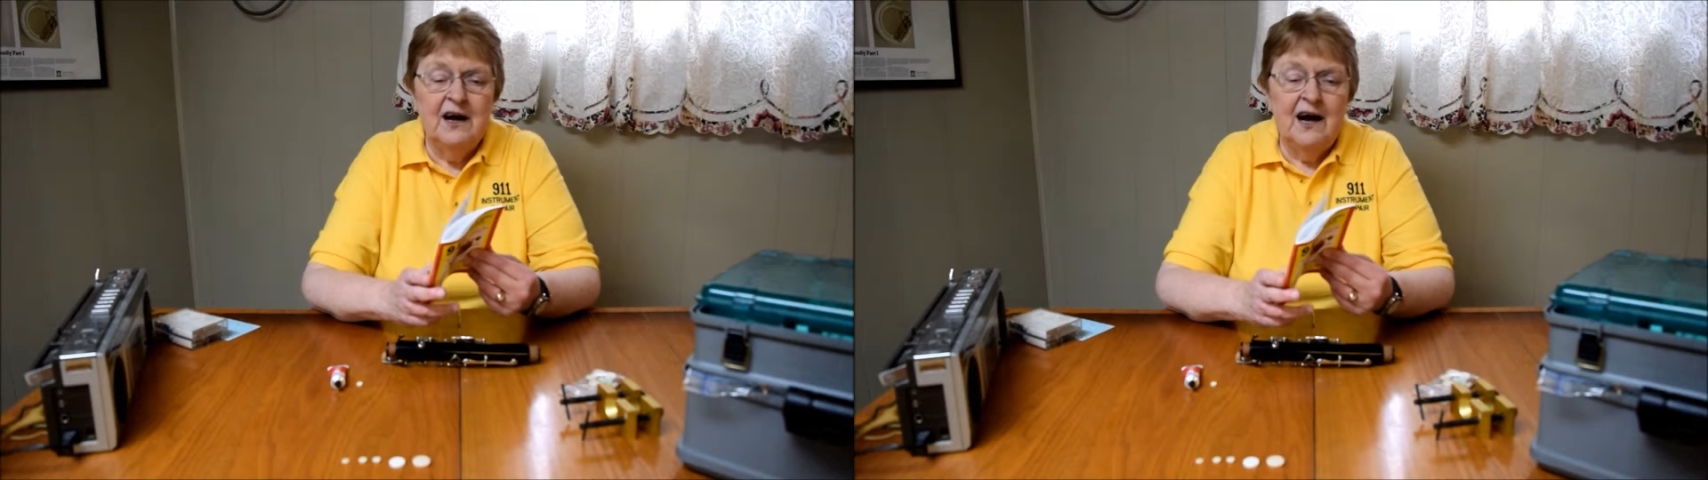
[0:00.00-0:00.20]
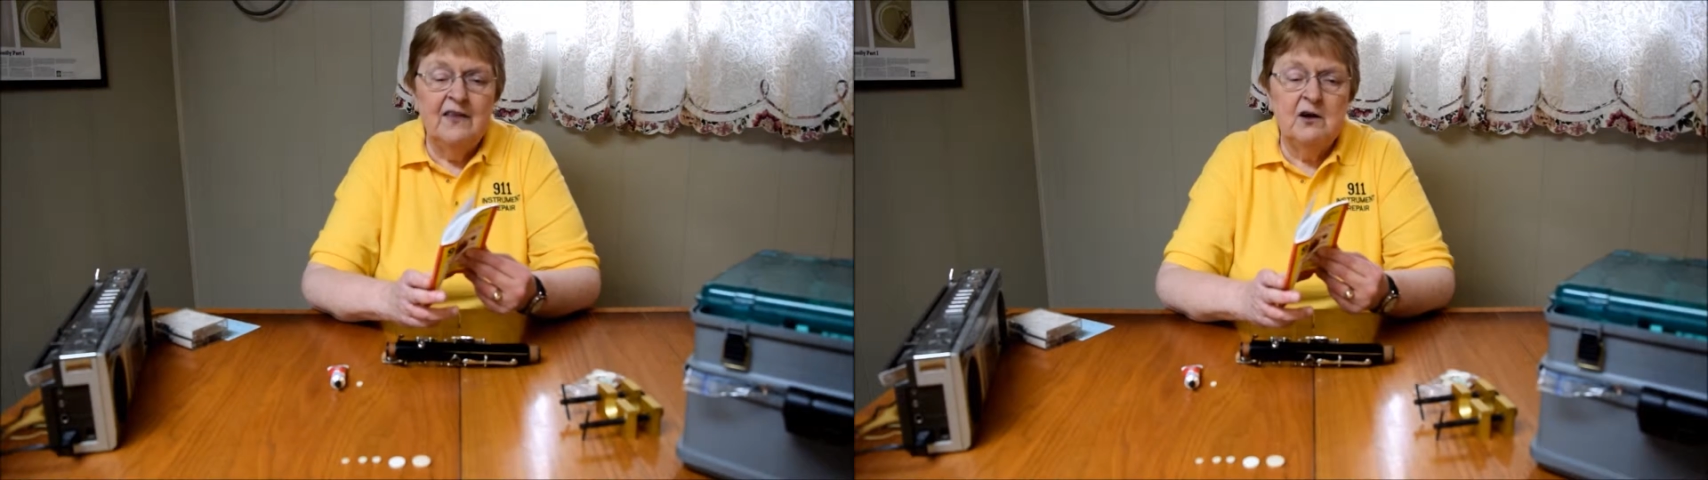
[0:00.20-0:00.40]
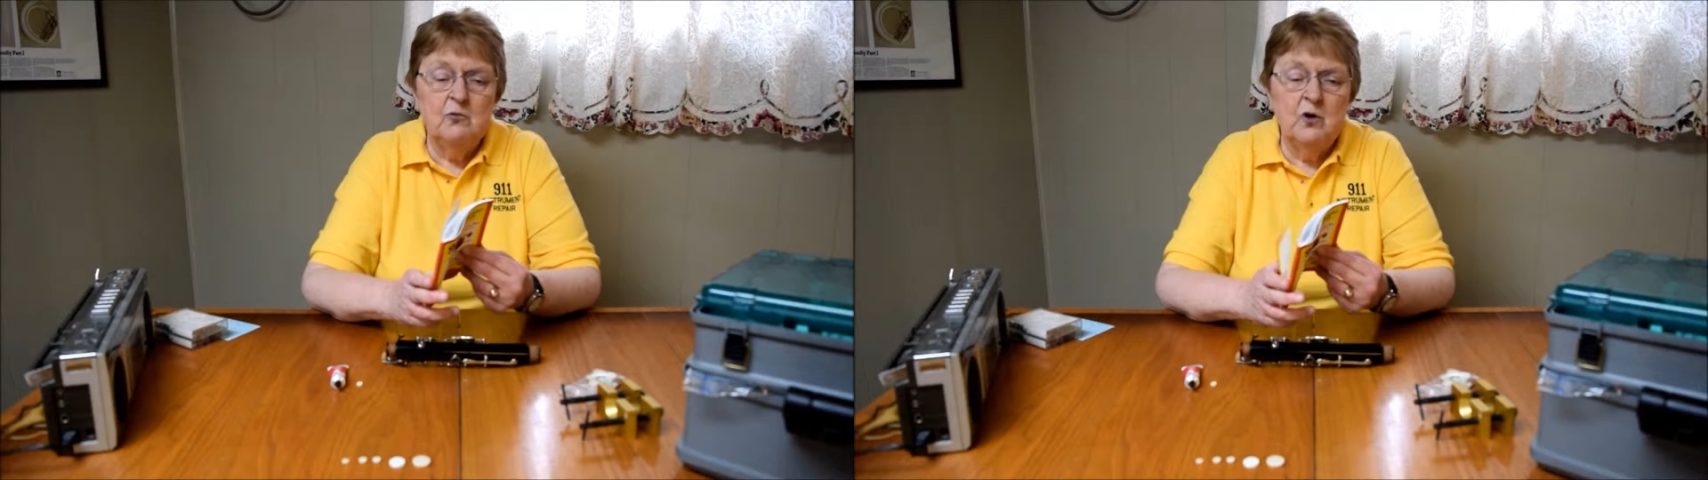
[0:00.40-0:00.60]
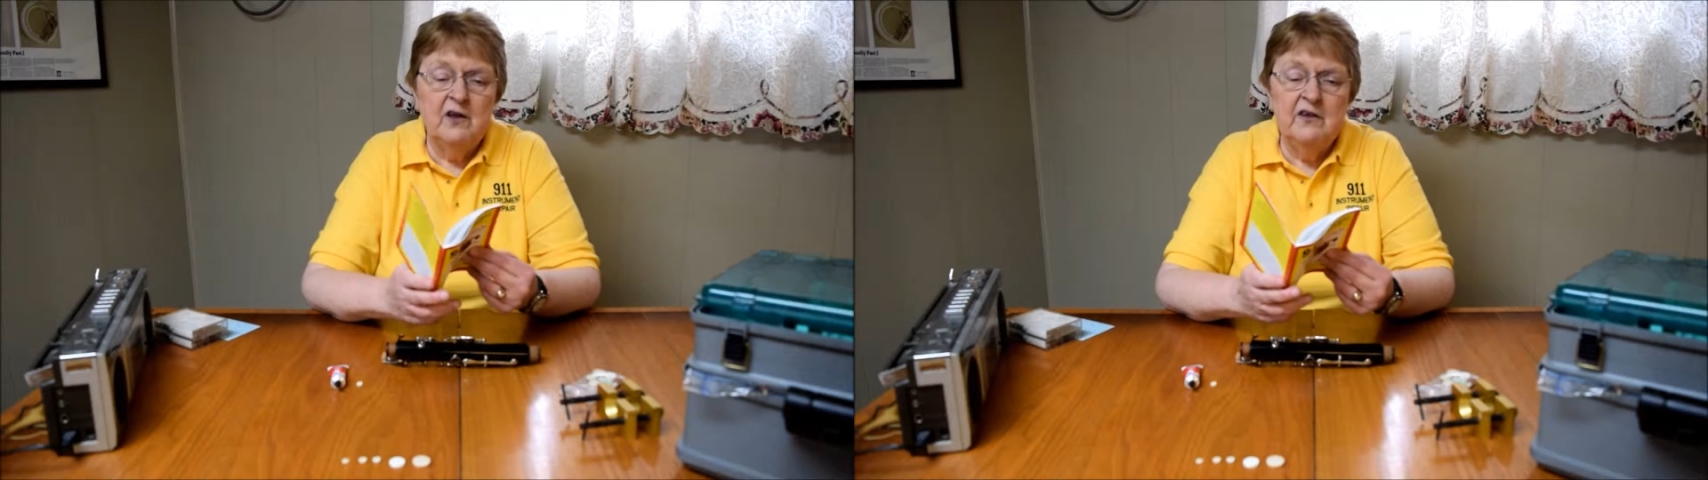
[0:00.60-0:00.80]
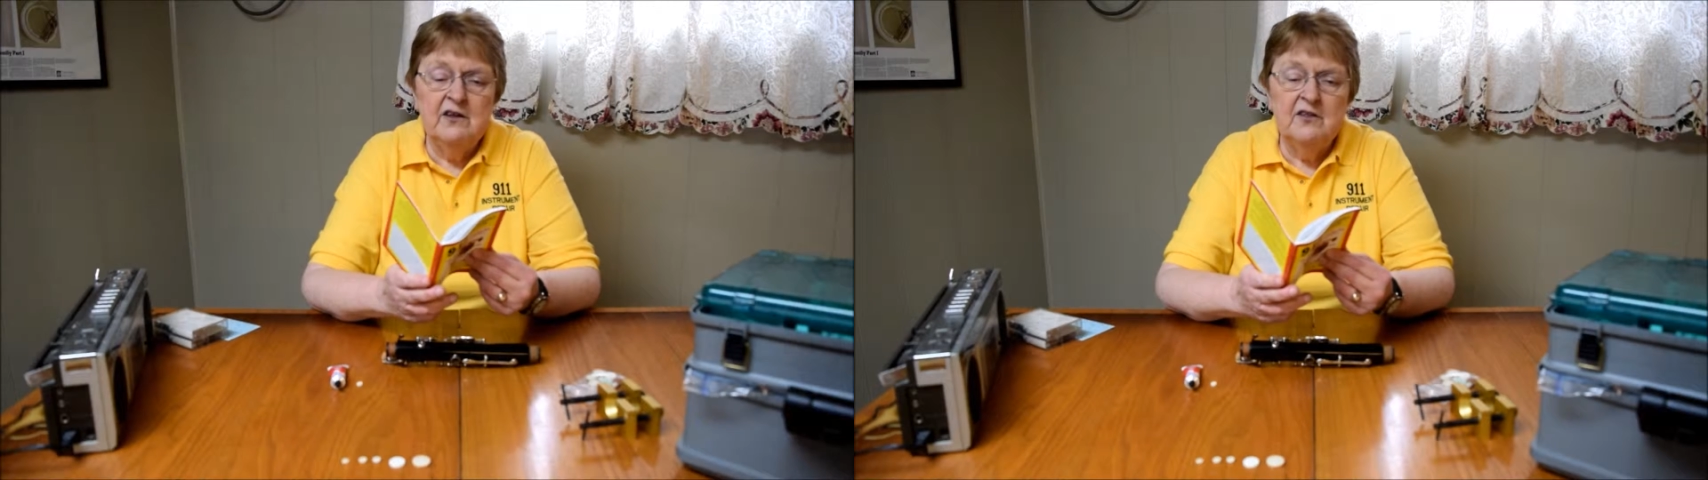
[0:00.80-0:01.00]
I think one of the other